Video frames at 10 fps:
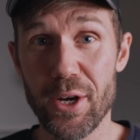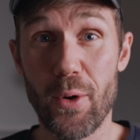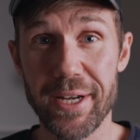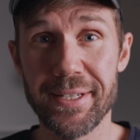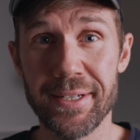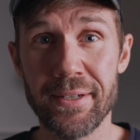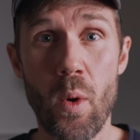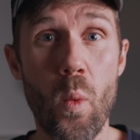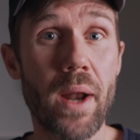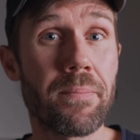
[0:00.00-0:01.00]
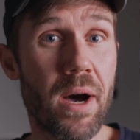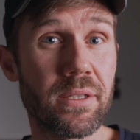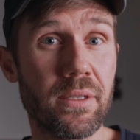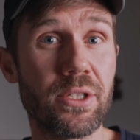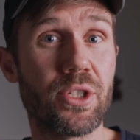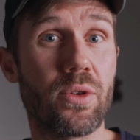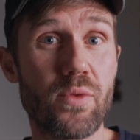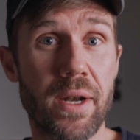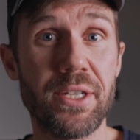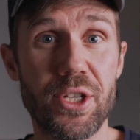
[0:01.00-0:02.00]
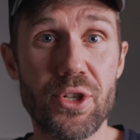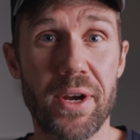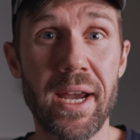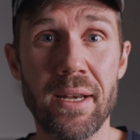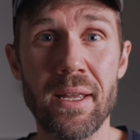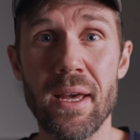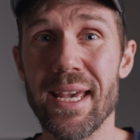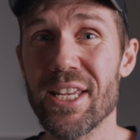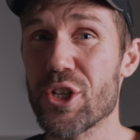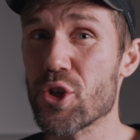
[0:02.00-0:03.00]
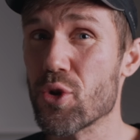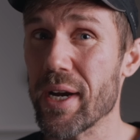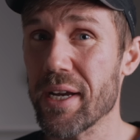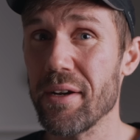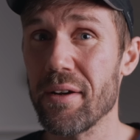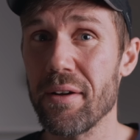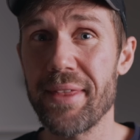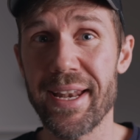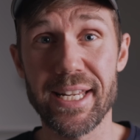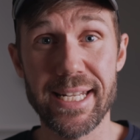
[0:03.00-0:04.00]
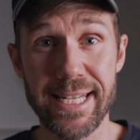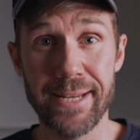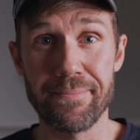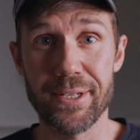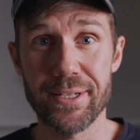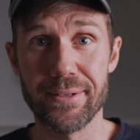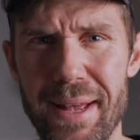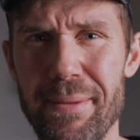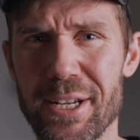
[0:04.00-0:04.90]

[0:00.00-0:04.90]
question, what muscles should runners train, is trickier than it seems. Let me